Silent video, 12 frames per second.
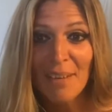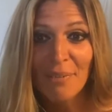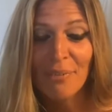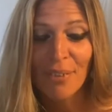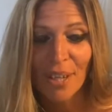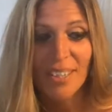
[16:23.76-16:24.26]

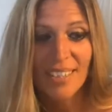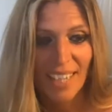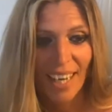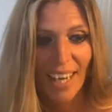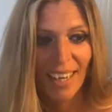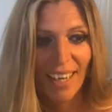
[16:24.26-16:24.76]
first,
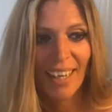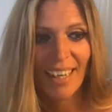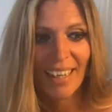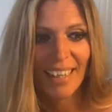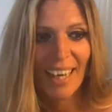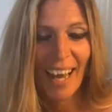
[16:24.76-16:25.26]

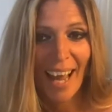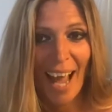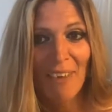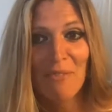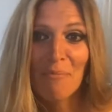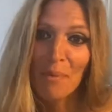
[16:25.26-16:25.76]
and I
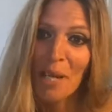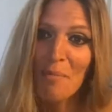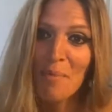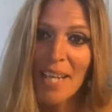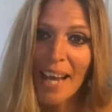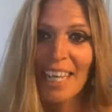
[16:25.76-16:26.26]
have a
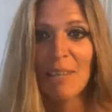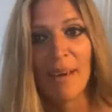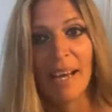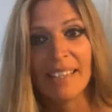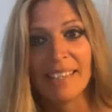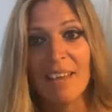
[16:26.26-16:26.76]
baby, I heal
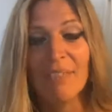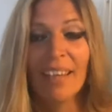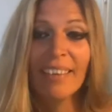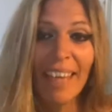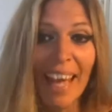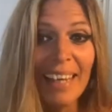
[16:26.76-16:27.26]
myself,
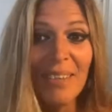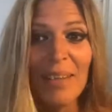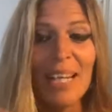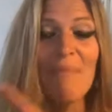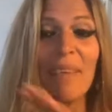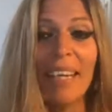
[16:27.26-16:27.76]
and then
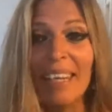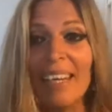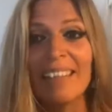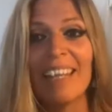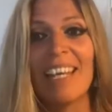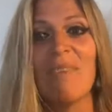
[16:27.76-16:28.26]
when I'm
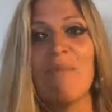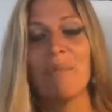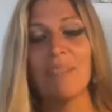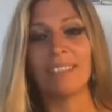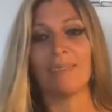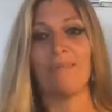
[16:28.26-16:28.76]
healed and I'm a
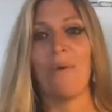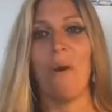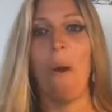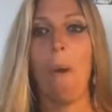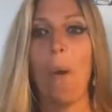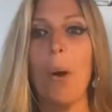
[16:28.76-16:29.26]
bit more
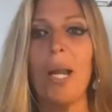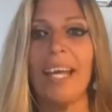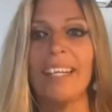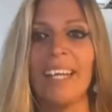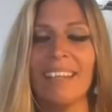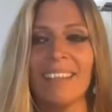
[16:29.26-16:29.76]
whole, I
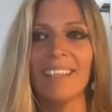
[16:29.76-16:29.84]
can.